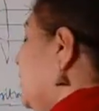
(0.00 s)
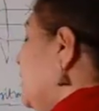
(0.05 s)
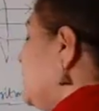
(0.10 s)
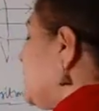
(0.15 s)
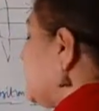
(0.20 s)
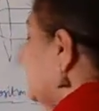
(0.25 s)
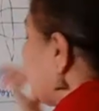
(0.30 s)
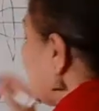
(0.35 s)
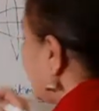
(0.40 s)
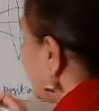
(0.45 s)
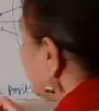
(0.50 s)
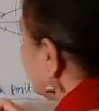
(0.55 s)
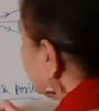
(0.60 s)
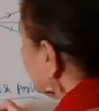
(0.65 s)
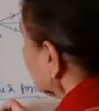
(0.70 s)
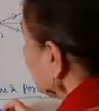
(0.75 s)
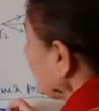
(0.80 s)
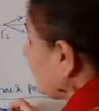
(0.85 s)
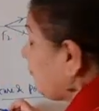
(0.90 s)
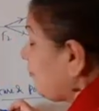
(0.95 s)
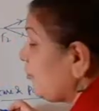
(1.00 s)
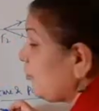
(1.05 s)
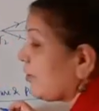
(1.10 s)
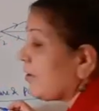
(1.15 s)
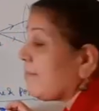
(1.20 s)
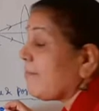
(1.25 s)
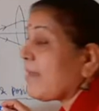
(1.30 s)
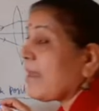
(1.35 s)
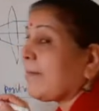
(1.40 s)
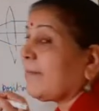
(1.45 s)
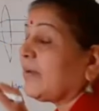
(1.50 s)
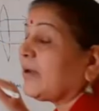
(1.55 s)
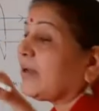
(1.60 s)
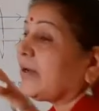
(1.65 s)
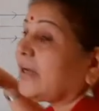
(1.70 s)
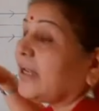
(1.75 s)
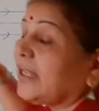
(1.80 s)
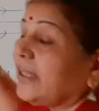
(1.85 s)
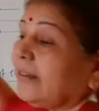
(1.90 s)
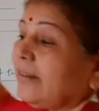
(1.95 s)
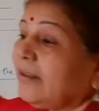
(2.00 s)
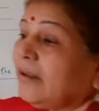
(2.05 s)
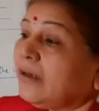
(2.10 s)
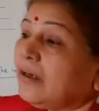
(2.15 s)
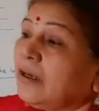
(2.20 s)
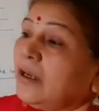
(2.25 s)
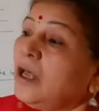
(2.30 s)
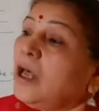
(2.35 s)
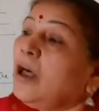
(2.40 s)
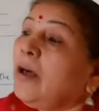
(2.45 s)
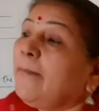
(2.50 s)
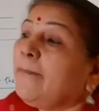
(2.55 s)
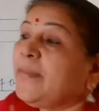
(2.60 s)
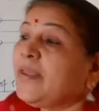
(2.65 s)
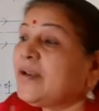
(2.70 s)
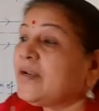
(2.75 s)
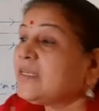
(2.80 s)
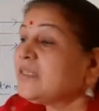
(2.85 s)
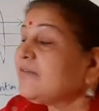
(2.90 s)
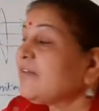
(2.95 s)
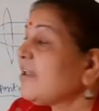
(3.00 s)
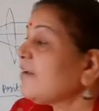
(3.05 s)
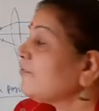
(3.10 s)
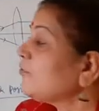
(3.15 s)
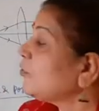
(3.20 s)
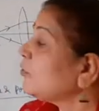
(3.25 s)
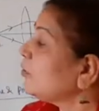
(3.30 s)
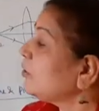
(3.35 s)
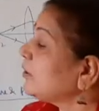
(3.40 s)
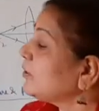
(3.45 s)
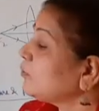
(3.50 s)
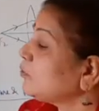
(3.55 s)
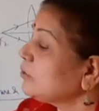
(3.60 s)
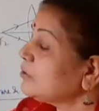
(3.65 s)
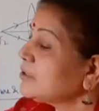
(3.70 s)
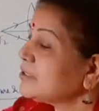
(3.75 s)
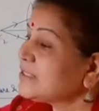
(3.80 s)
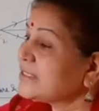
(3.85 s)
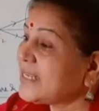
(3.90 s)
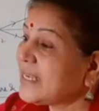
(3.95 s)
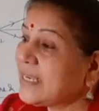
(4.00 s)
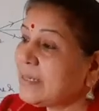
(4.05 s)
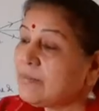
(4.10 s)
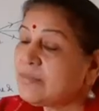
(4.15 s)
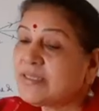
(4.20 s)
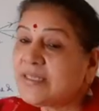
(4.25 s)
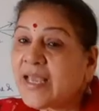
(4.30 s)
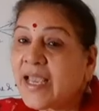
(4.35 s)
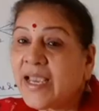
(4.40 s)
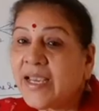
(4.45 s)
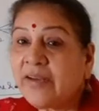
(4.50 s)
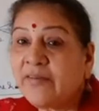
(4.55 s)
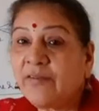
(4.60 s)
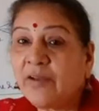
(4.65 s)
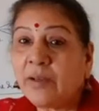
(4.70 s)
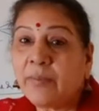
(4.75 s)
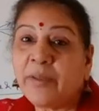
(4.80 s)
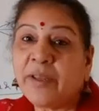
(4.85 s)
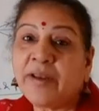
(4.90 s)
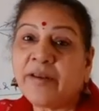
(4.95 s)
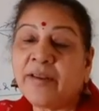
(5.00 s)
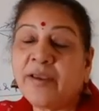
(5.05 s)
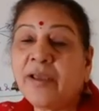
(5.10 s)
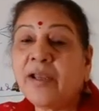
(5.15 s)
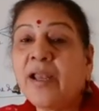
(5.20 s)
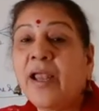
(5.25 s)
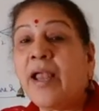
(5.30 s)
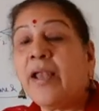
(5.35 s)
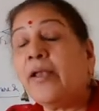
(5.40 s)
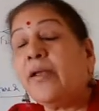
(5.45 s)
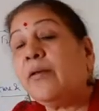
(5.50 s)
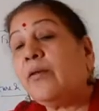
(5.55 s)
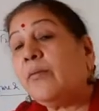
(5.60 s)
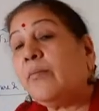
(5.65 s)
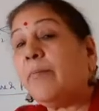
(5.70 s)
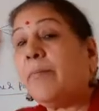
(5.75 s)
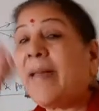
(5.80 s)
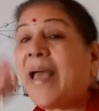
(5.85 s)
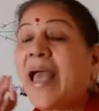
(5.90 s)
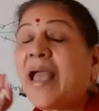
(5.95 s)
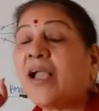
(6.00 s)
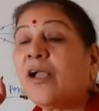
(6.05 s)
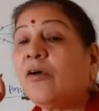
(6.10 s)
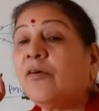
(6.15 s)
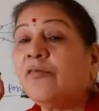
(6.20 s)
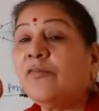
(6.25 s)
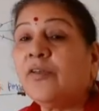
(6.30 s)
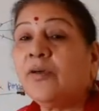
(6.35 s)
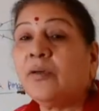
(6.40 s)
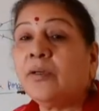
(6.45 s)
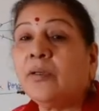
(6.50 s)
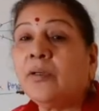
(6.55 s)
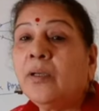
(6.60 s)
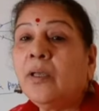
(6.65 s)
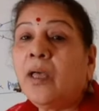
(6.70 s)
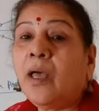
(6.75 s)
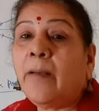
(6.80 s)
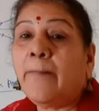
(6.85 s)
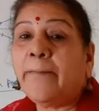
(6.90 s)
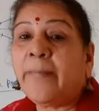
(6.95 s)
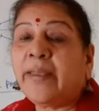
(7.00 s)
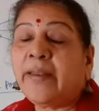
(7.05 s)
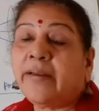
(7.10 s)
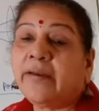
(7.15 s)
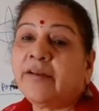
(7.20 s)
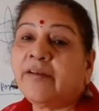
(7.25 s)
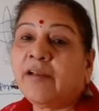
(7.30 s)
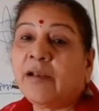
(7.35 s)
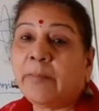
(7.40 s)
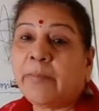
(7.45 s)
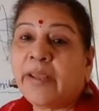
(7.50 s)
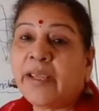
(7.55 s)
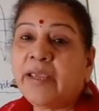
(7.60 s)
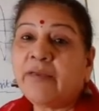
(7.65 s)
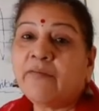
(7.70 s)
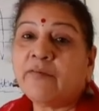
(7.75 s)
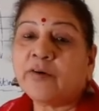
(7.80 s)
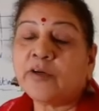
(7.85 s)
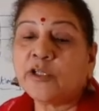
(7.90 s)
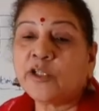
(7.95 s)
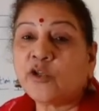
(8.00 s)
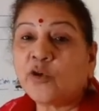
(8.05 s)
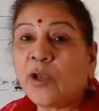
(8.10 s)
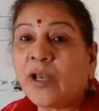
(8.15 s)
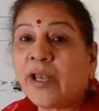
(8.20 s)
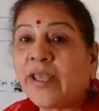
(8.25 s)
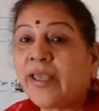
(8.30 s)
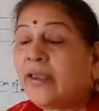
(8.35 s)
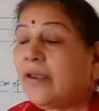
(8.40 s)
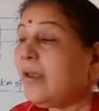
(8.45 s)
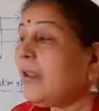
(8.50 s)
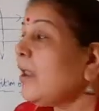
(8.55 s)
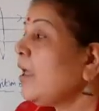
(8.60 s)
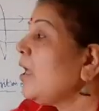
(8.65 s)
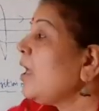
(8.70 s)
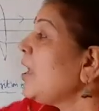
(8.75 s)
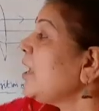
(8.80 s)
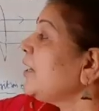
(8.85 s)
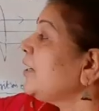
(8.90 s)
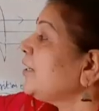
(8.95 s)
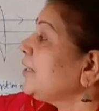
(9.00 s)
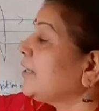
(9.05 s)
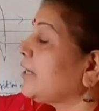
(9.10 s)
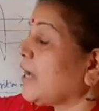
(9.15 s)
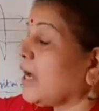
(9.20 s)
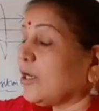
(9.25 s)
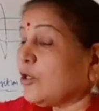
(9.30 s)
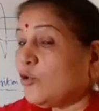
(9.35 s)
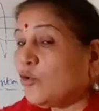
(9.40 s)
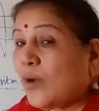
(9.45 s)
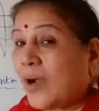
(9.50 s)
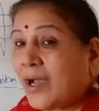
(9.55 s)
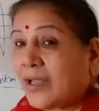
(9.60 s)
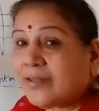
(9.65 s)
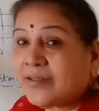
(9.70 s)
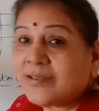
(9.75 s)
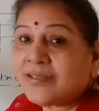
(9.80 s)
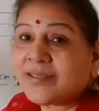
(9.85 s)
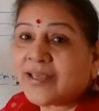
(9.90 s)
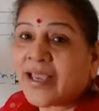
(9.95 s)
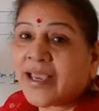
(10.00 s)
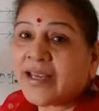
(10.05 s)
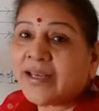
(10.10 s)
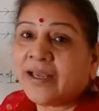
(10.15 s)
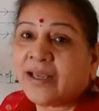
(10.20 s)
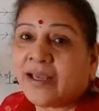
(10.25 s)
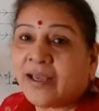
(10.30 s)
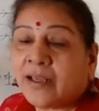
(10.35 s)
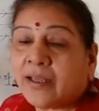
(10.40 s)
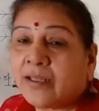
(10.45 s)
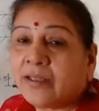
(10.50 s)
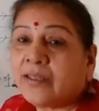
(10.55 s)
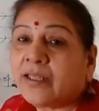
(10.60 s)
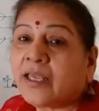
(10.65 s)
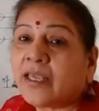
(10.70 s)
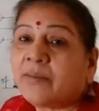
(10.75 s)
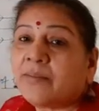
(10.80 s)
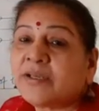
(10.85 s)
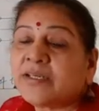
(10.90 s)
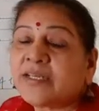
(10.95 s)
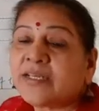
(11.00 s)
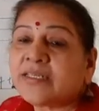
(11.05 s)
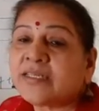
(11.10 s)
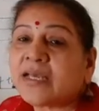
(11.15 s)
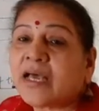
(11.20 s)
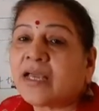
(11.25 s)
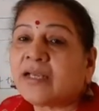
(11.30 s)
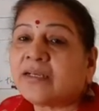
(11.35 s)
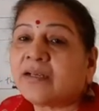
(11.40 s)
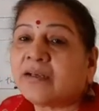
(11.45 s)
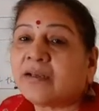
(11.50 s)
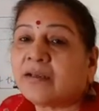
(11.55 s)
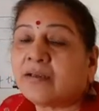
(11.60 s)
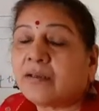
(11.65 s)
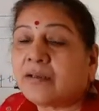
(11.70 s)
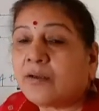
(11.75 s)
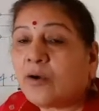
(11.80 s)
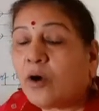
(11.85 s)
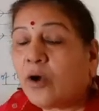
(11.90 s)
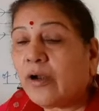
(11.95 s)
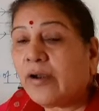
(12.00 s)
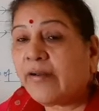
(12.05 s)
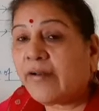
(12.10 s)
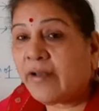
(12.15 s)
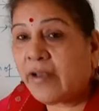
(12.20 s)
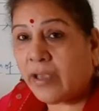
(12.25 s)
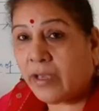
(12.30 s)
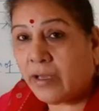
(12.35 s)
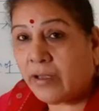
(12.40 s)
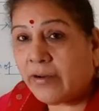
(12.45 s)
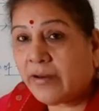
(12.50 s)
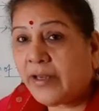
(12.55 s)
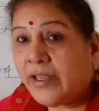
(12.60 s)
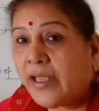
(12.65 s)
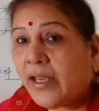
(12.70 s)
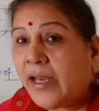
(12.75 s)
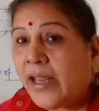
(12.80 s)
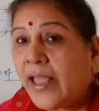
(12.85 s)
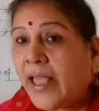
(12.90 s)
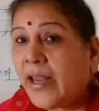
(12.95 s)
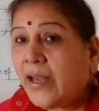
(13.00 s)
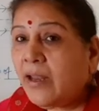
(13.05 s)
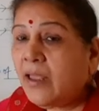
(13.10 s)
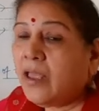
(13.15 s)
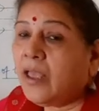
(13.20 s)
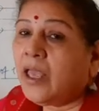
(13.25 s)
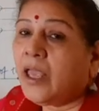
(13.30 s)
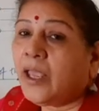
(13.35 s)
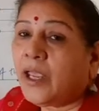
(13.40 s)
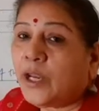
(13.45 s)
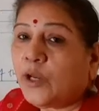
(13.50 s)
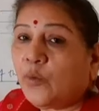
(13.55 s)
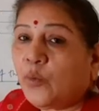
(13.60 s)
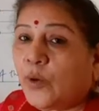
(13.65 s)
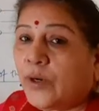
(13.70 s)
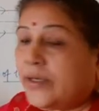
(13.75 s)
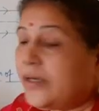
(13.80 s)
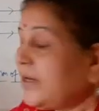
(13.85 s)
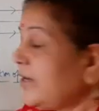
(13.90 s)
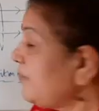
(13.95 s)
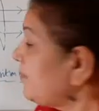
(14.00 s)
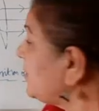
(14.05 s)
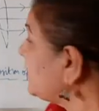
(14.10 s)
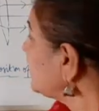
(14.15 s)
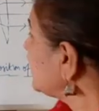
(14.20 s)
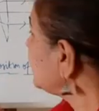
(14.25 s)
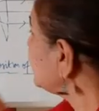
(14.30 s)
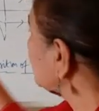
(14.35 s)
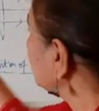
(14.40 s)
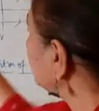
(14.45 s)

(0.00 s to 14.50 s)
side. So if you remember, in the mirrors we have told the same side will be real and back of the mirror will be virtual. Here to other side the images are called real and inverted images. So